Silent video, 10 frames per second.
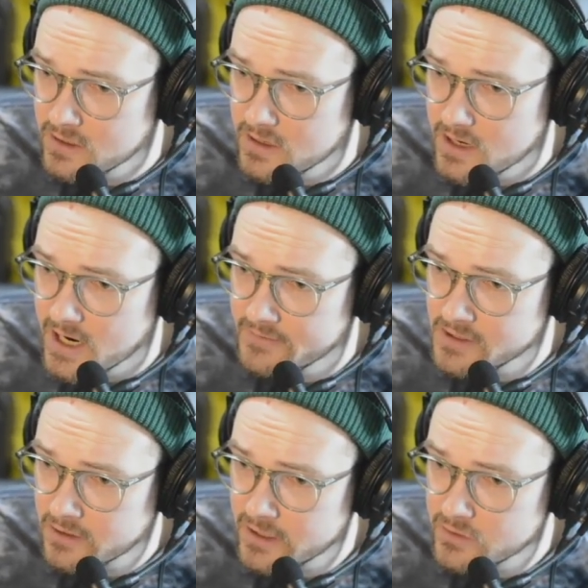and then you're
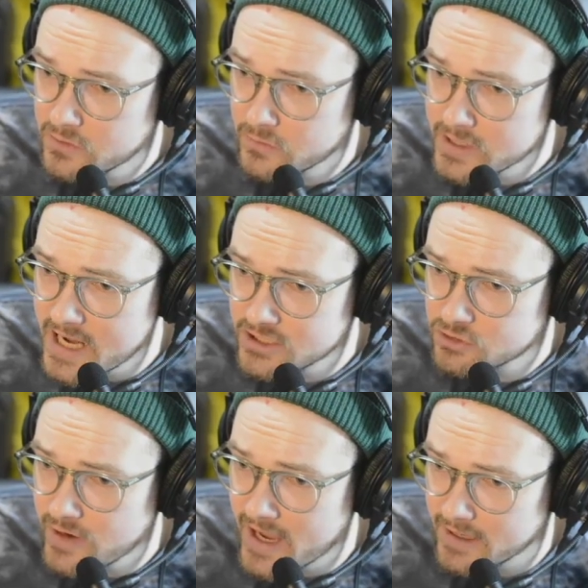going to do create
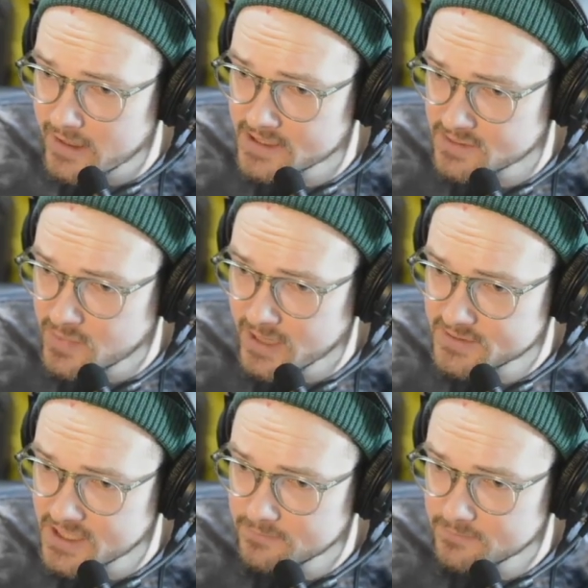track as it pops up.